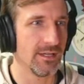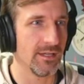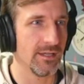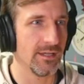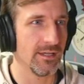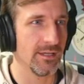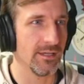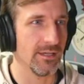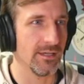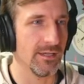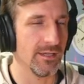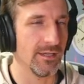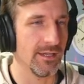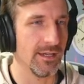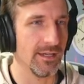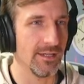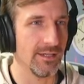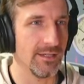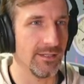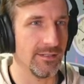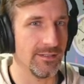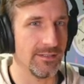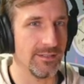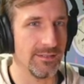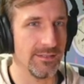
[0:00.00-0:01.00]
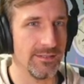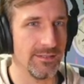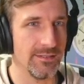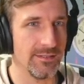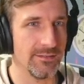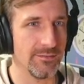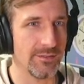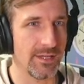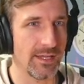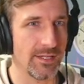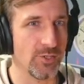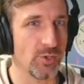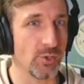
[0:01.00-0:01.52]
Uh,
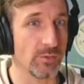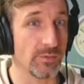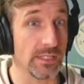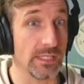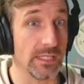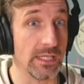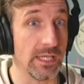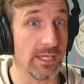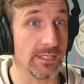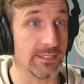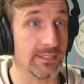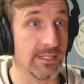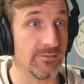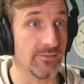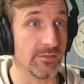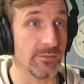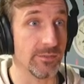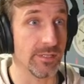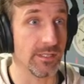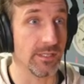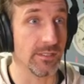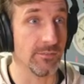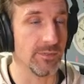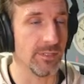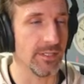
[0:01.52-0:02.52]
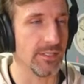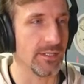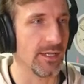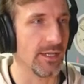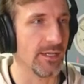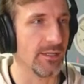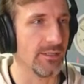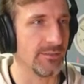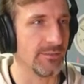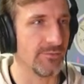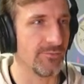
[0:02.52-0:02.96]
I, normally lie to everybody, but uh,